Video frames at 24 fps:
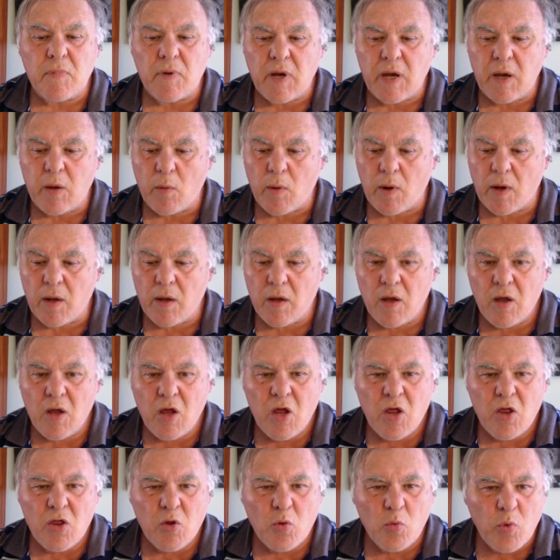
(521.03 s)
Anyway,
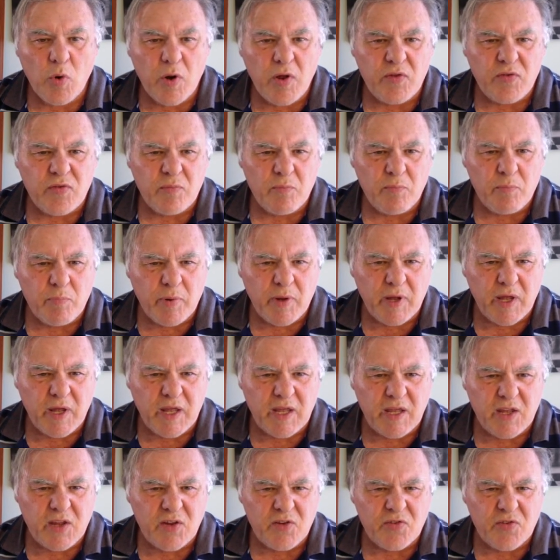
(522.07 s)
the reason
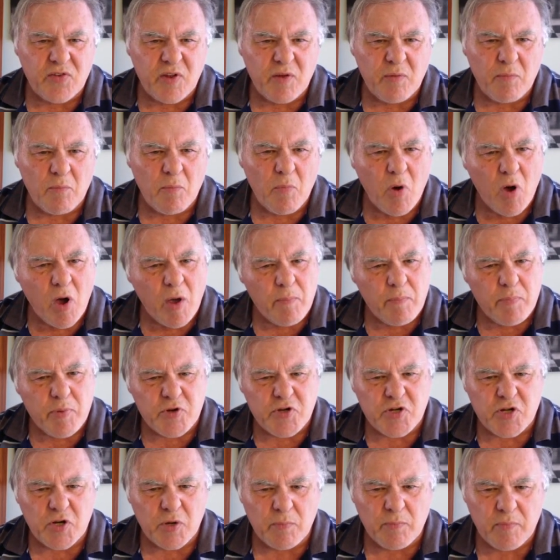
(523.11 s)
being is that my
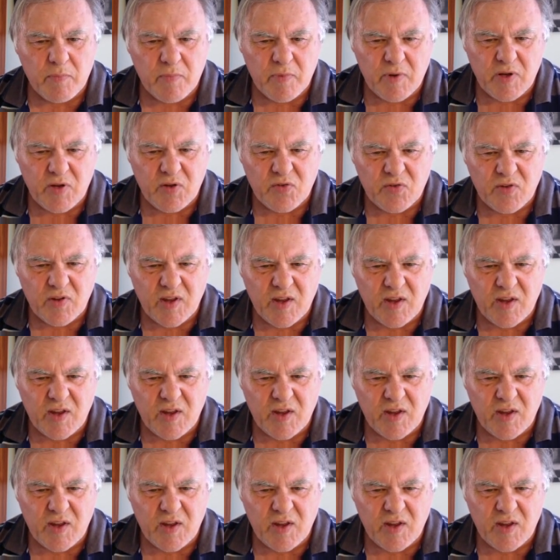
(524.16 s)
bishop is